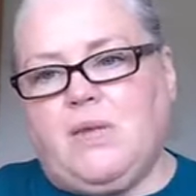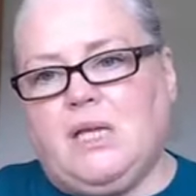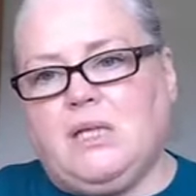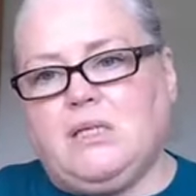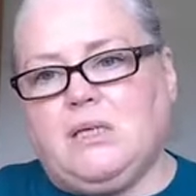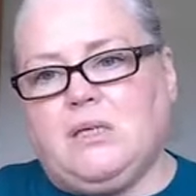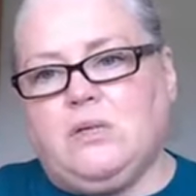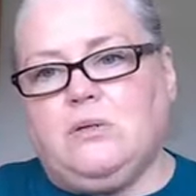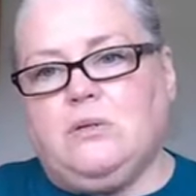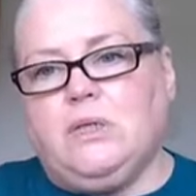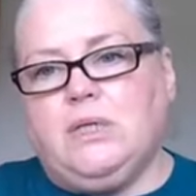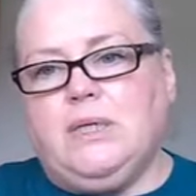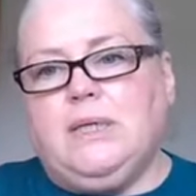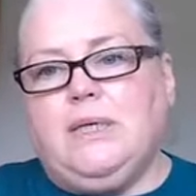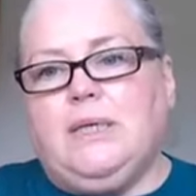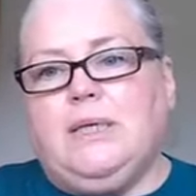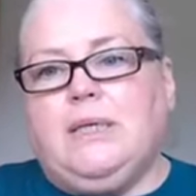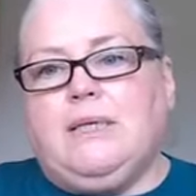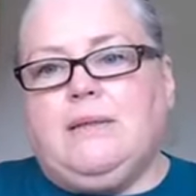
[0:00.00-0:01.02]
So
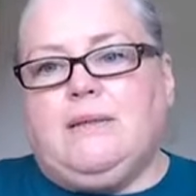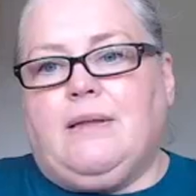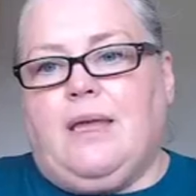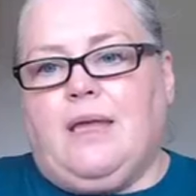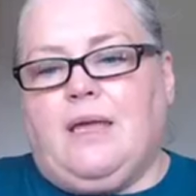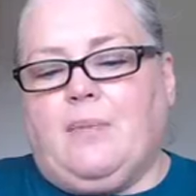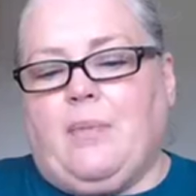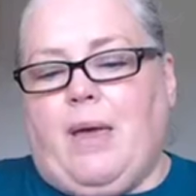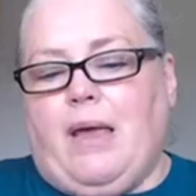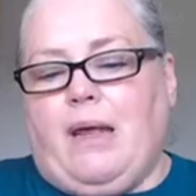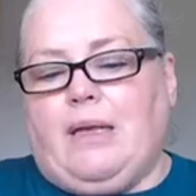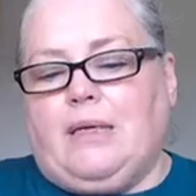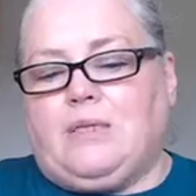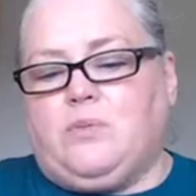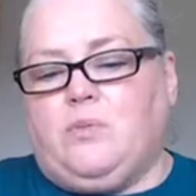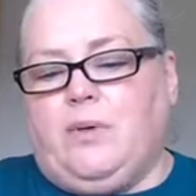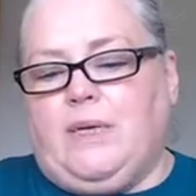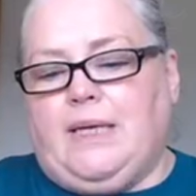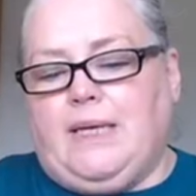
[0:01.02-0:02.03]
think about
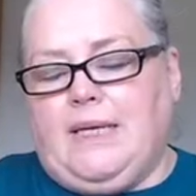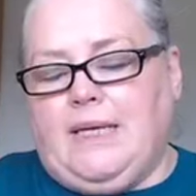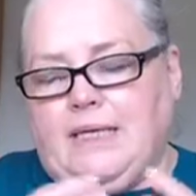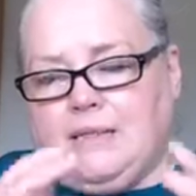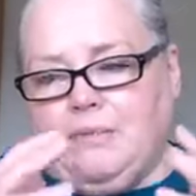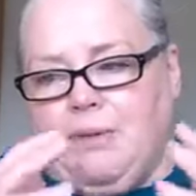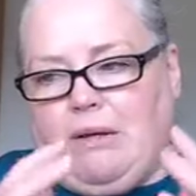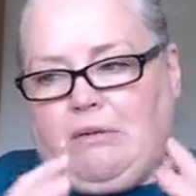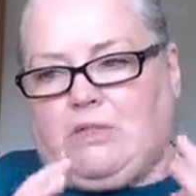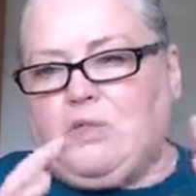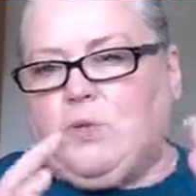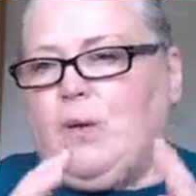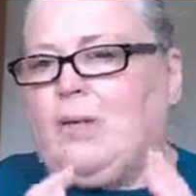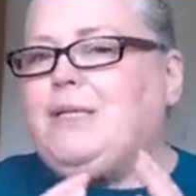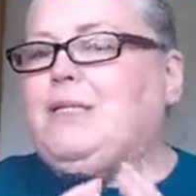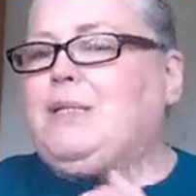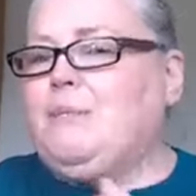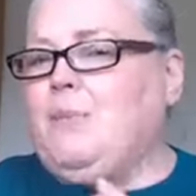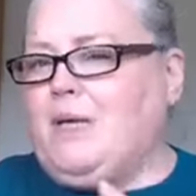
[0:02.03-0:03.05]
it. We need about
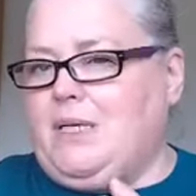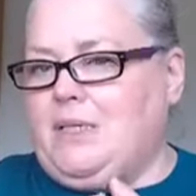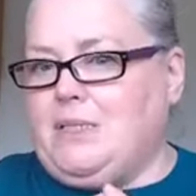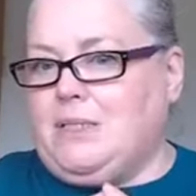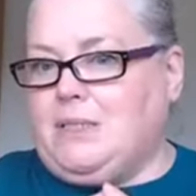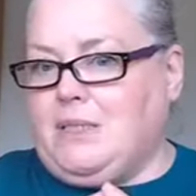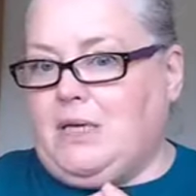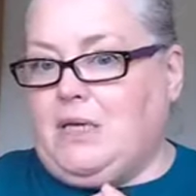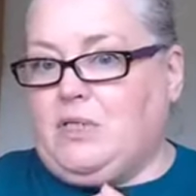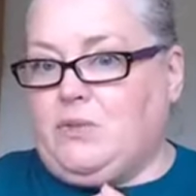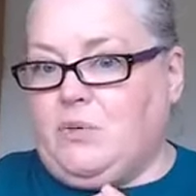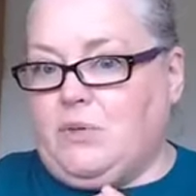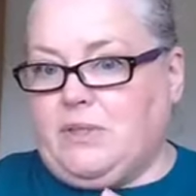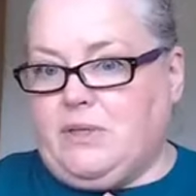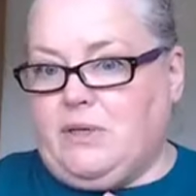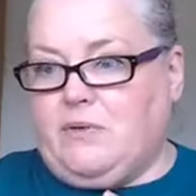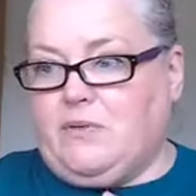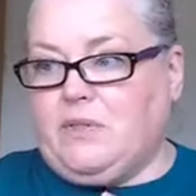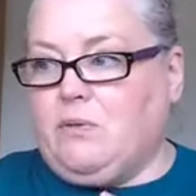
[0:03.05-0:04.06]
20 minutes a day to
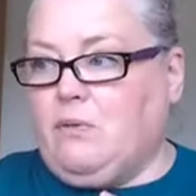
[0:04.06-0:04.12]
ourselves.